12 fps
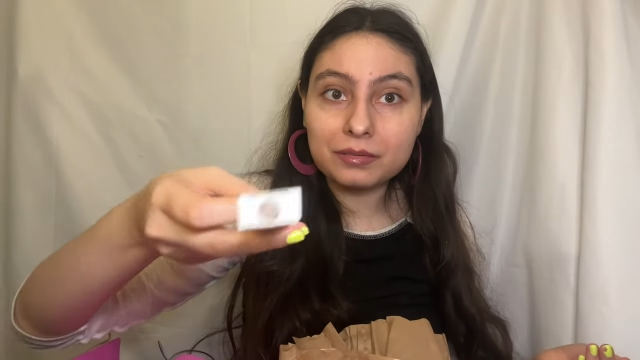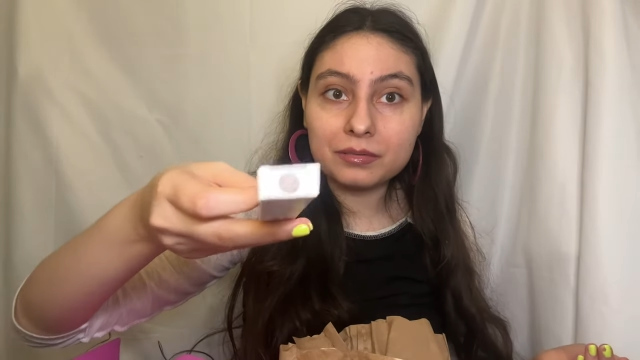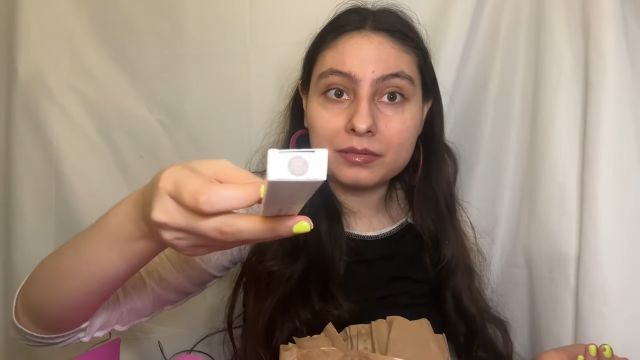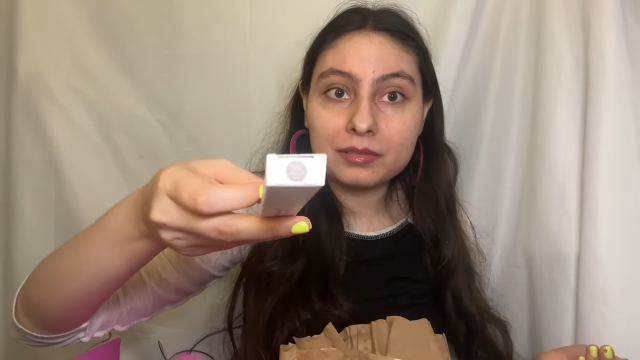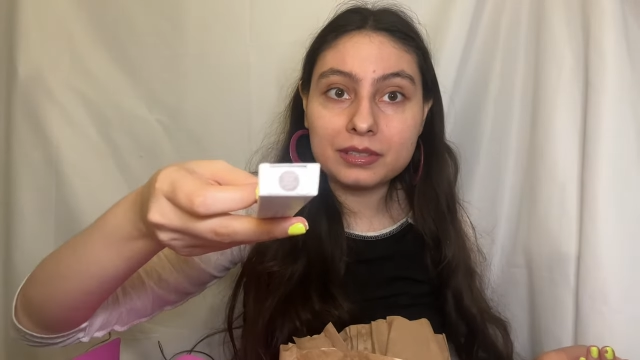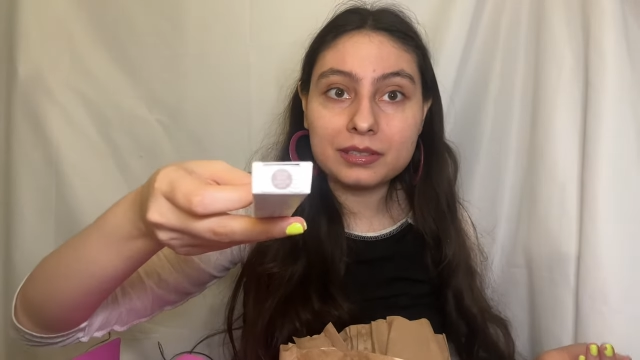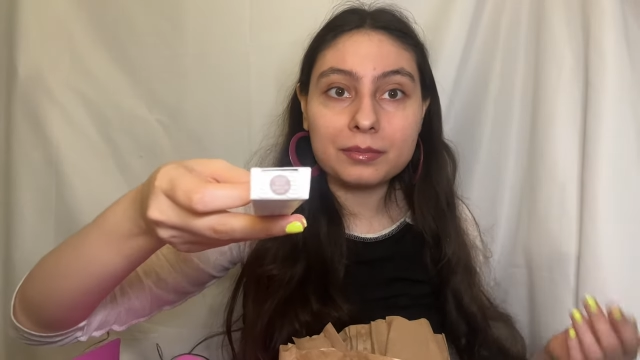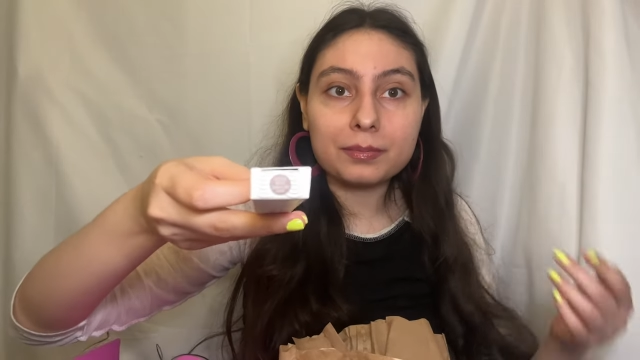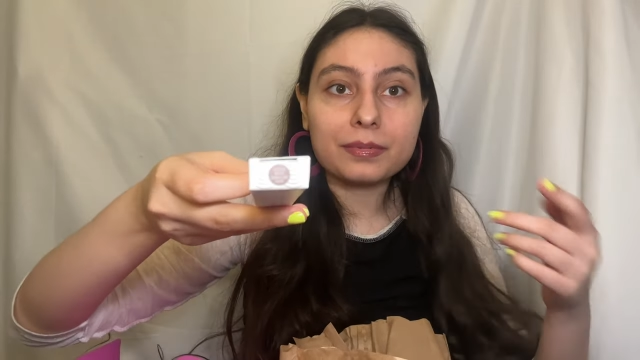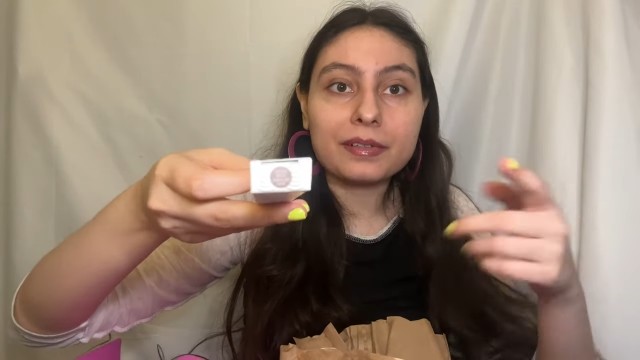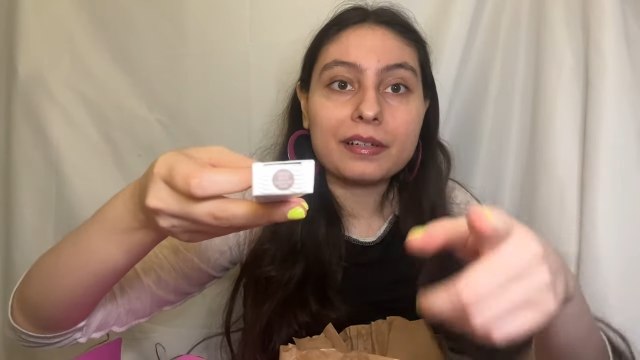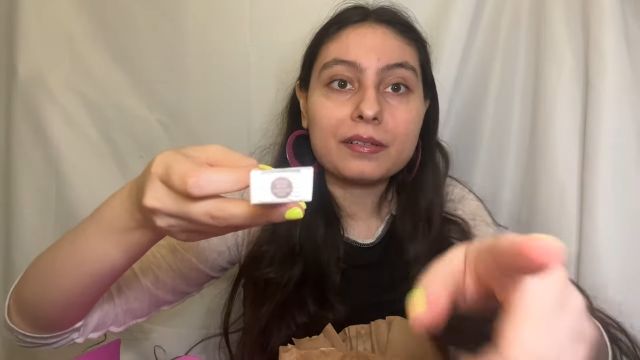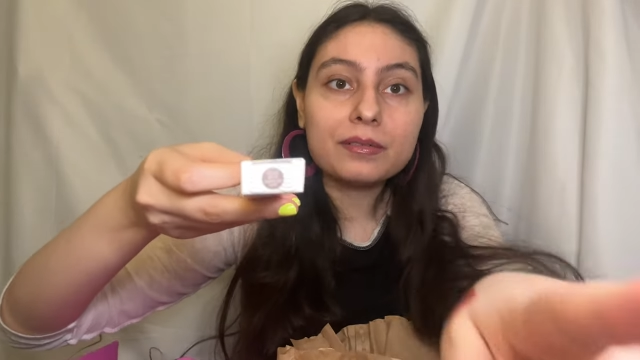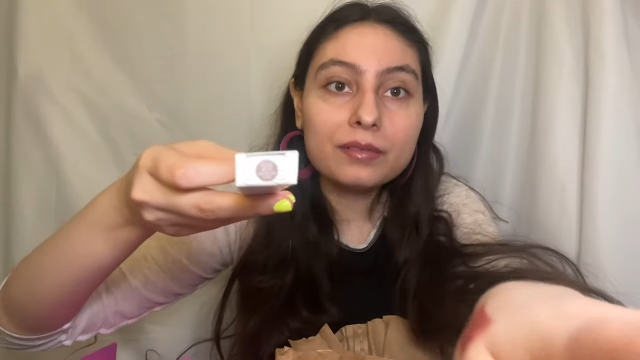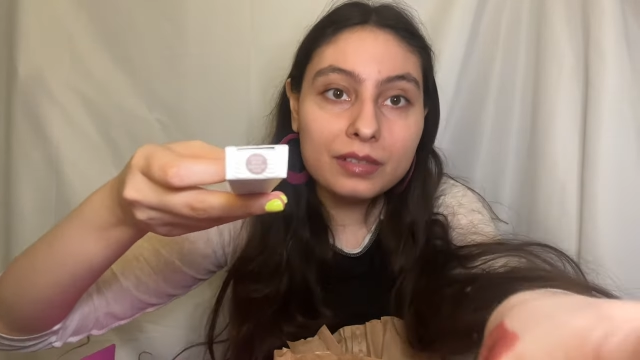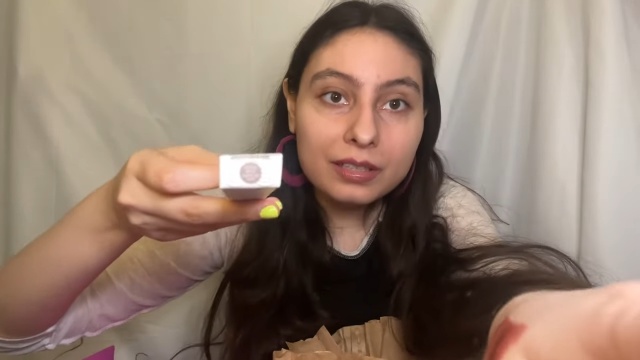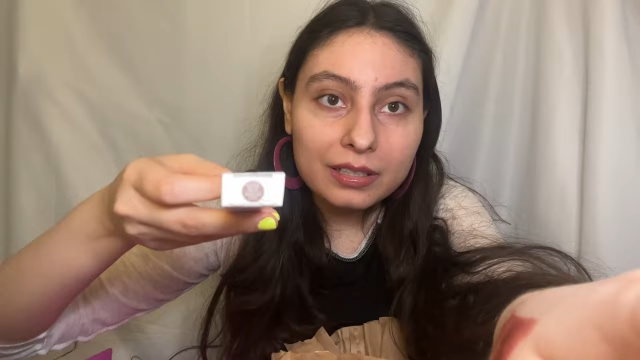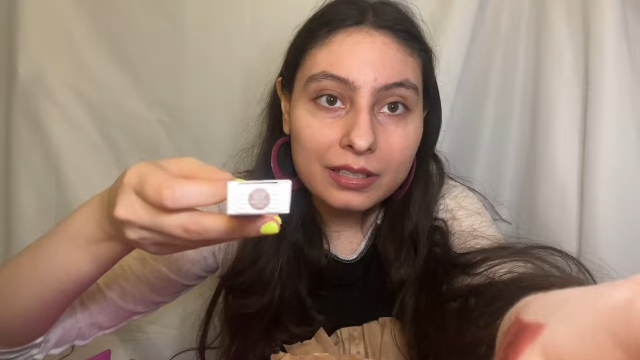Ooh, it's a
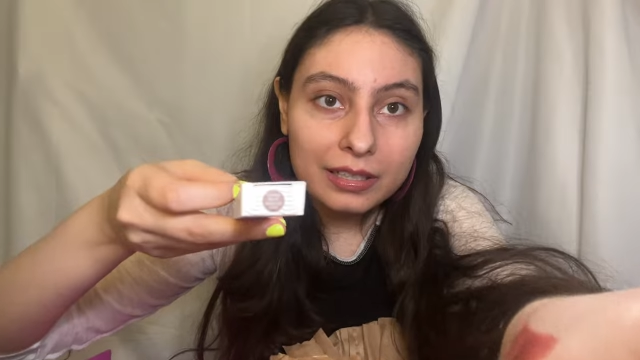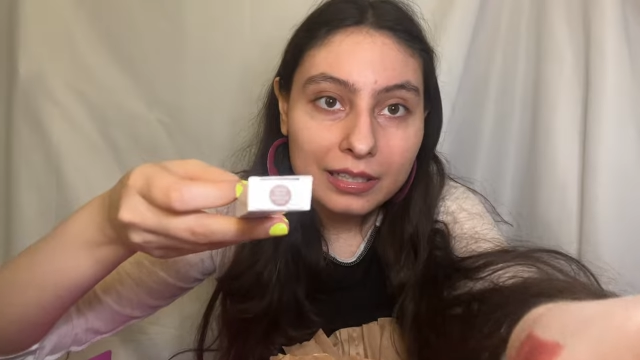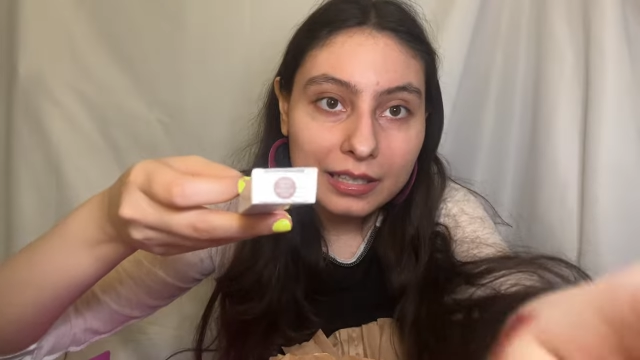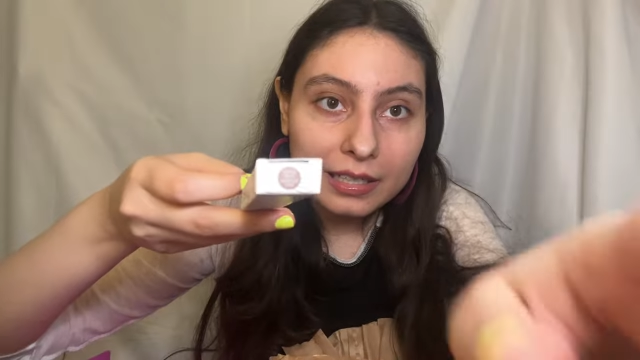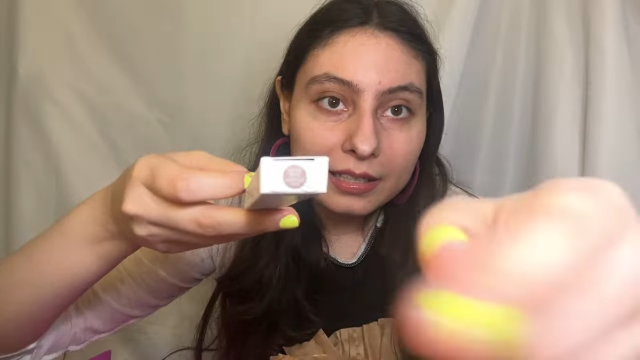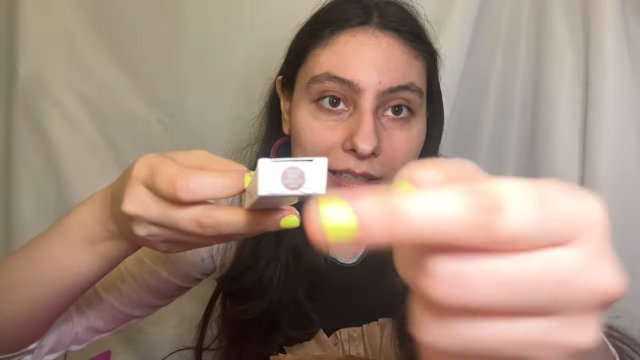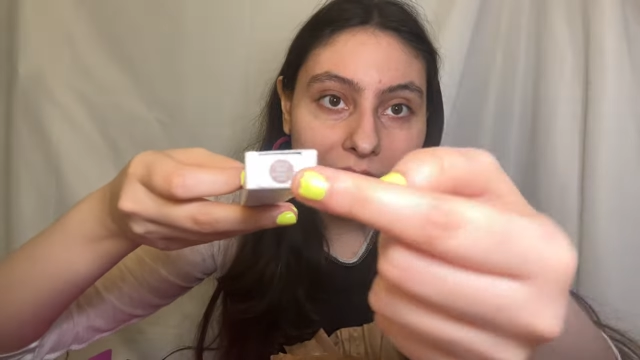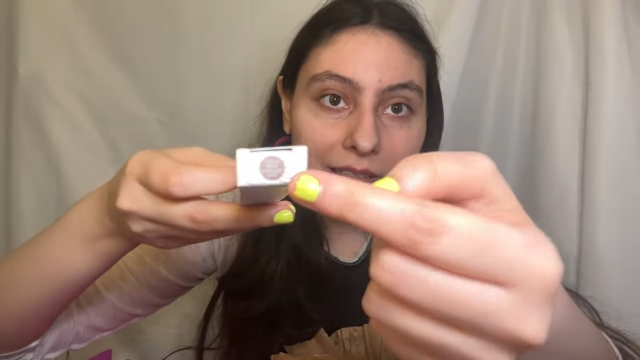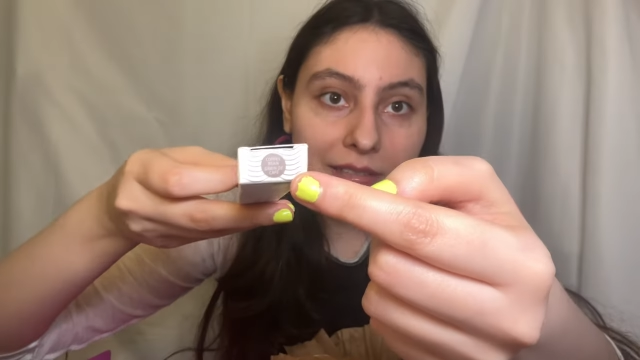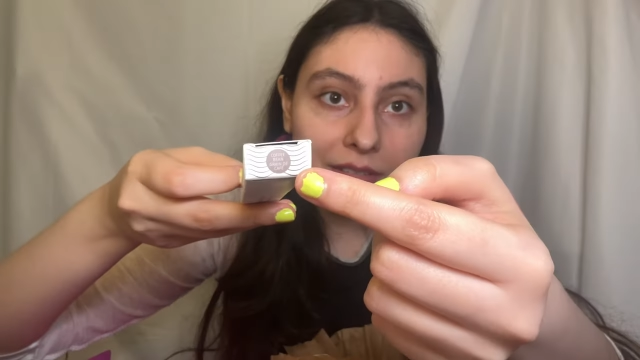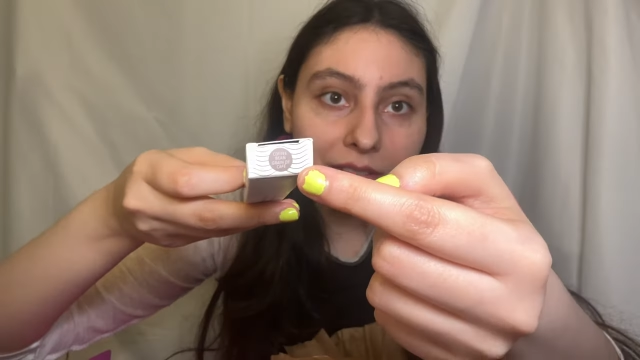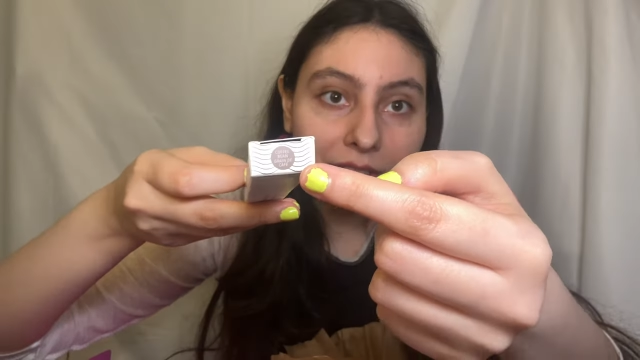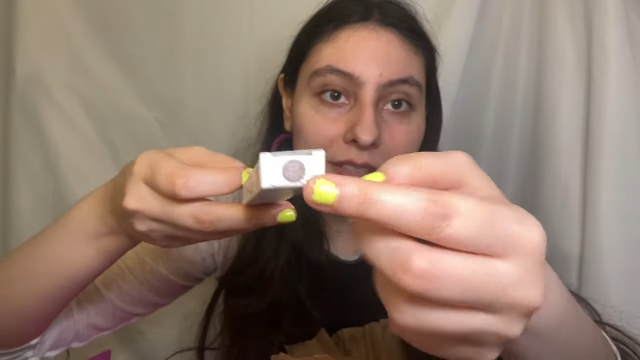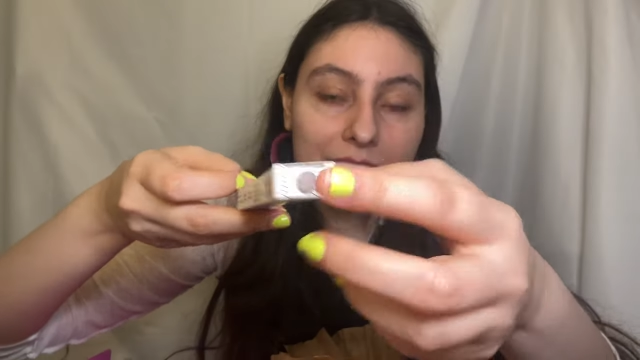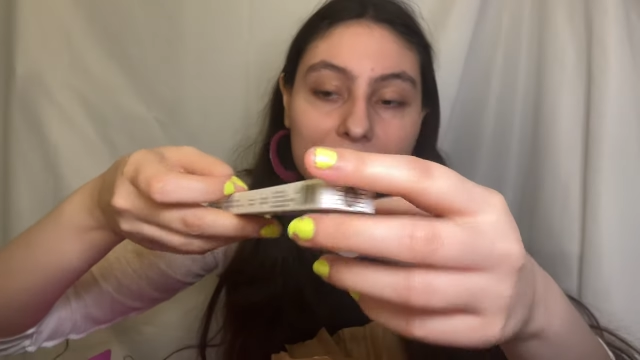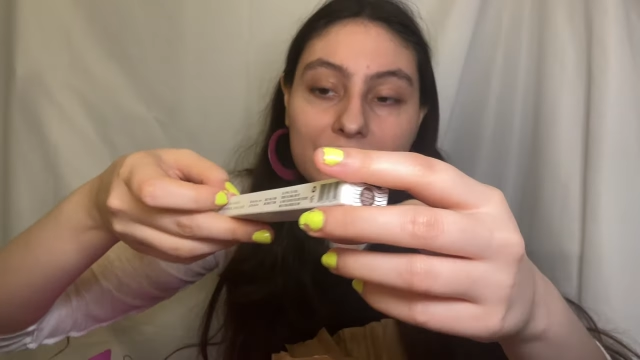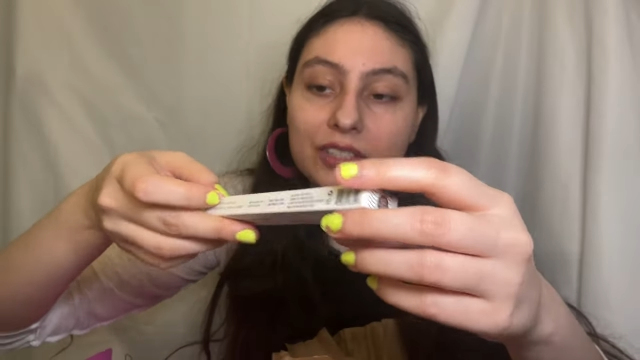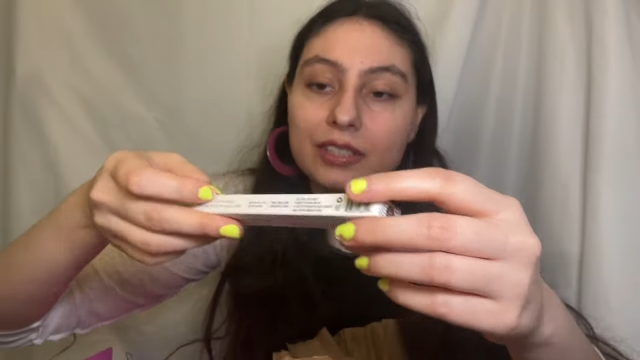brown
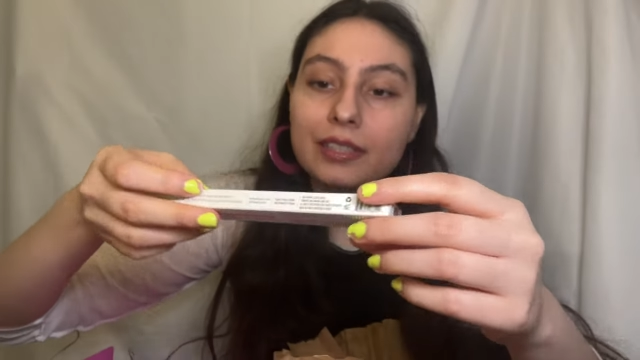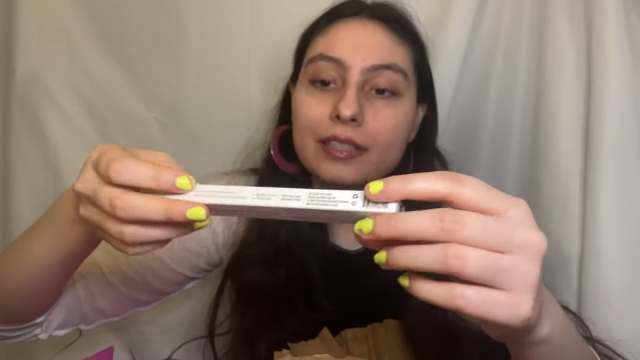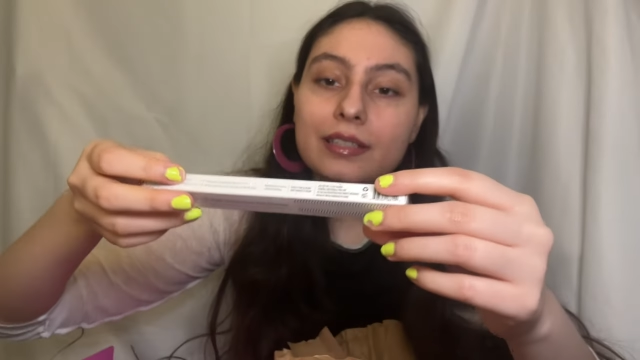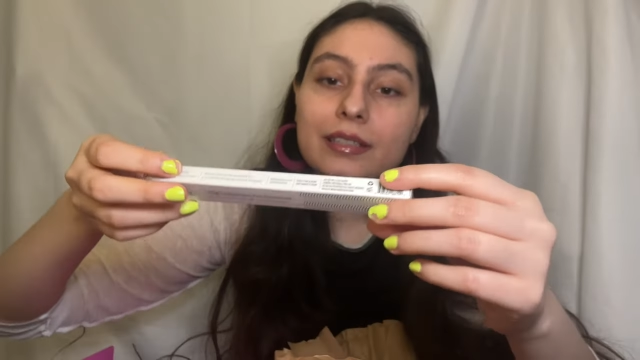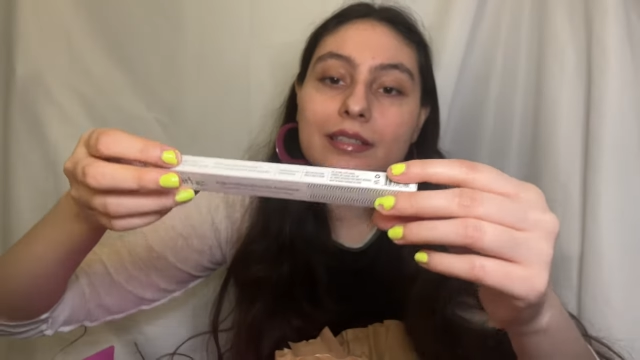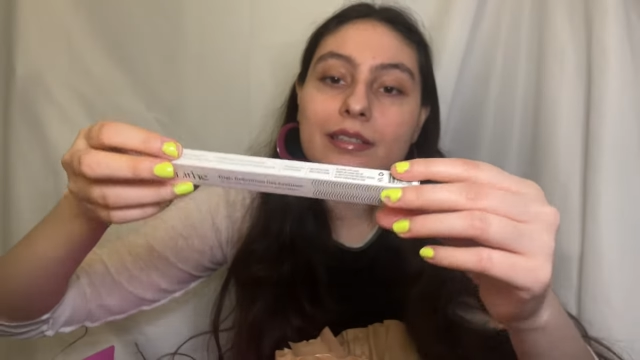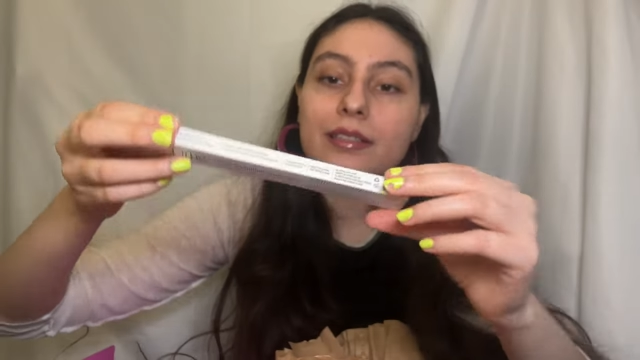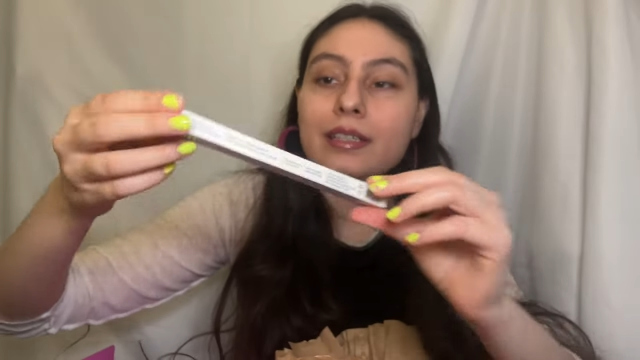eyeliner shade.